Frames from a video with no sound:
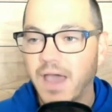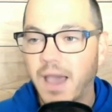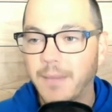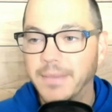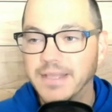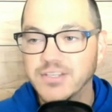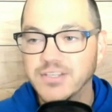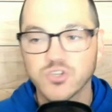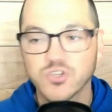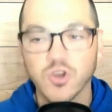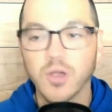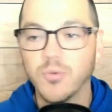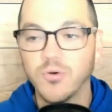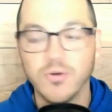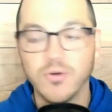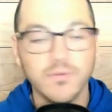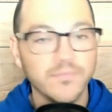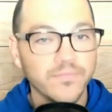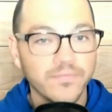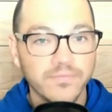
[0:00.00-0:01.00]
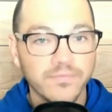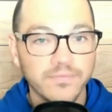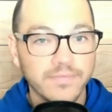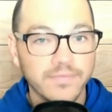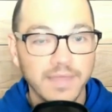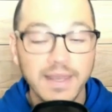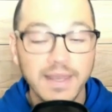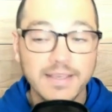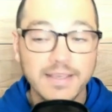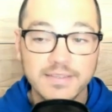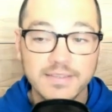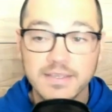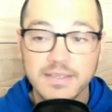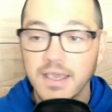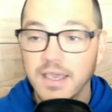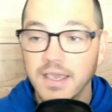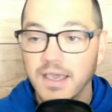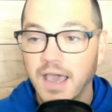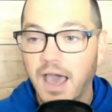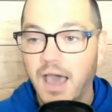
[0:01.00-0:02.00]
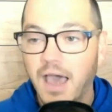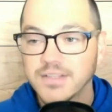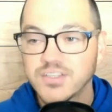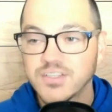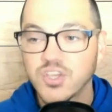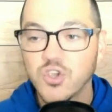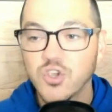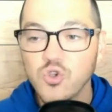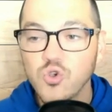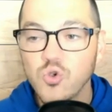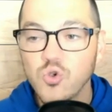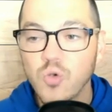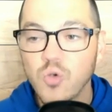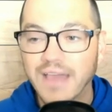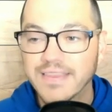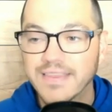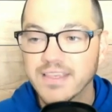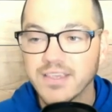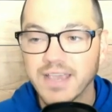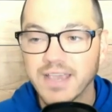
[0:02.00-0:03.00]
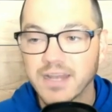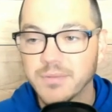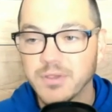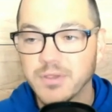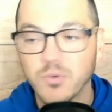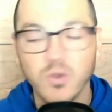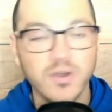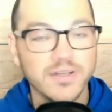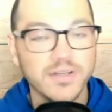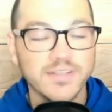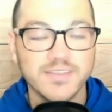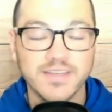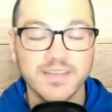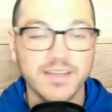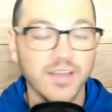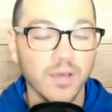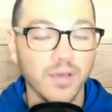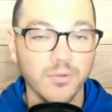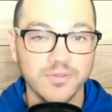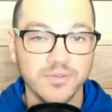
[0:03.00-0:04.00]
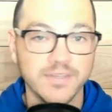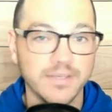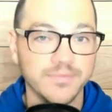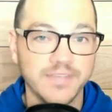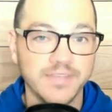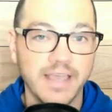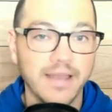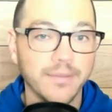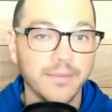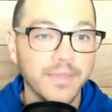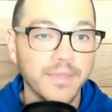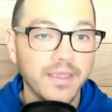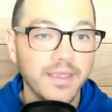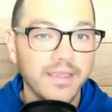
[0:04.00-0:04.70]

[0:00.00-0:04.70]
it's trouble. It is. Two, I think you got to be willing to send double teams at him.